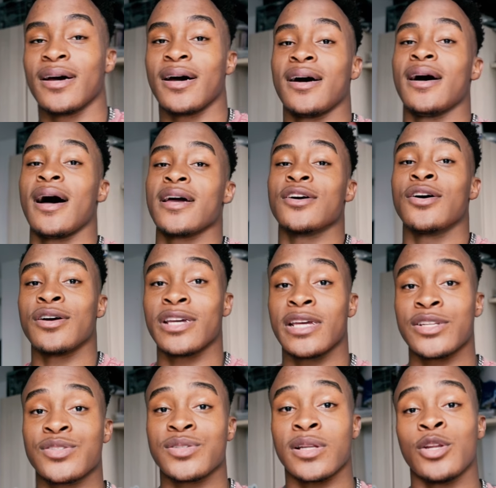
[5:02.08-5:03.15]
I can't
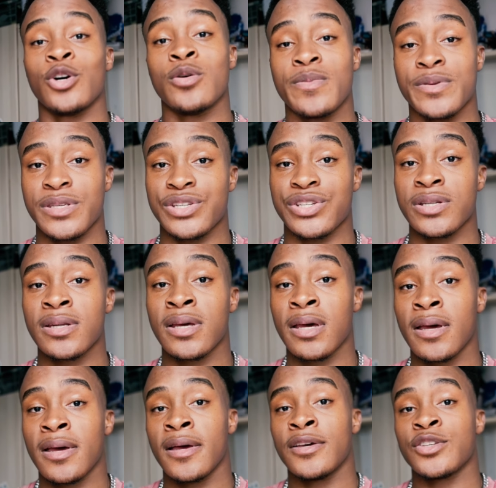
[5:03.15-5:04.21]
get to the lower position.
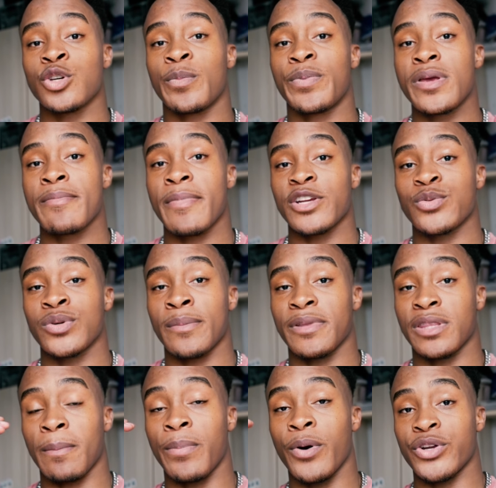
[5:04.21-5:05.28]
So pretty much when I'm
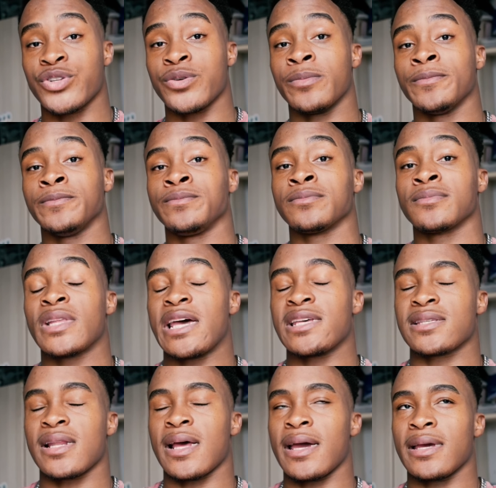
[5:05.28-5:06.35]
at the bottom,
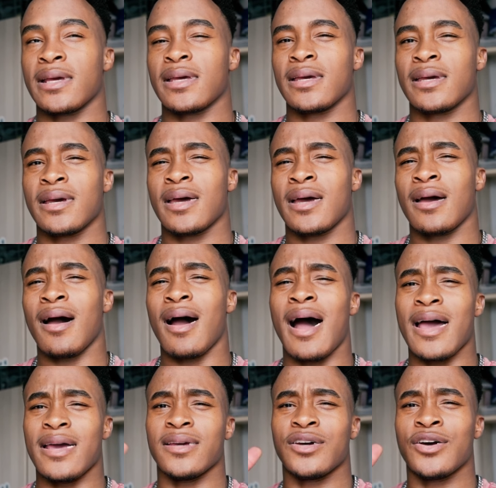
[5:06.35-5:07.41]
it's like,
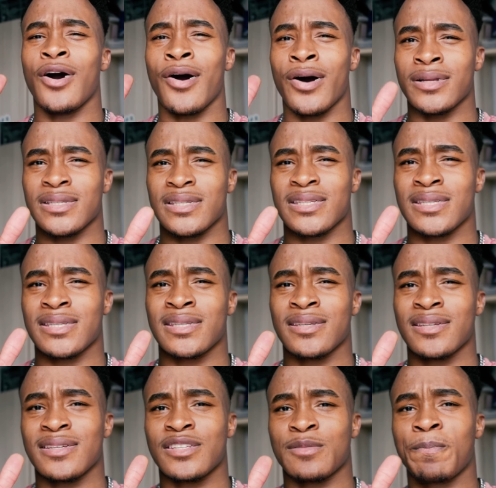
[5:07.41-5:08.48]
I can't
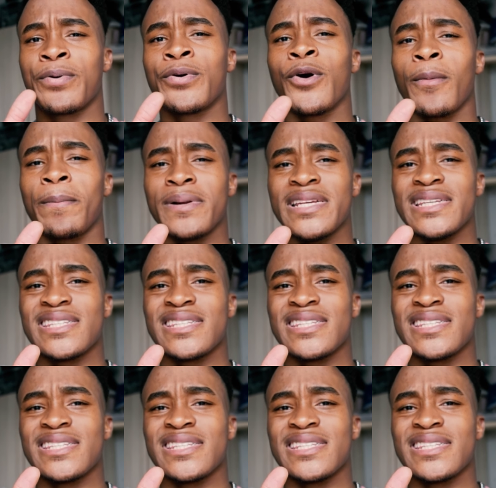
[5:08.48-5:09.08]
properly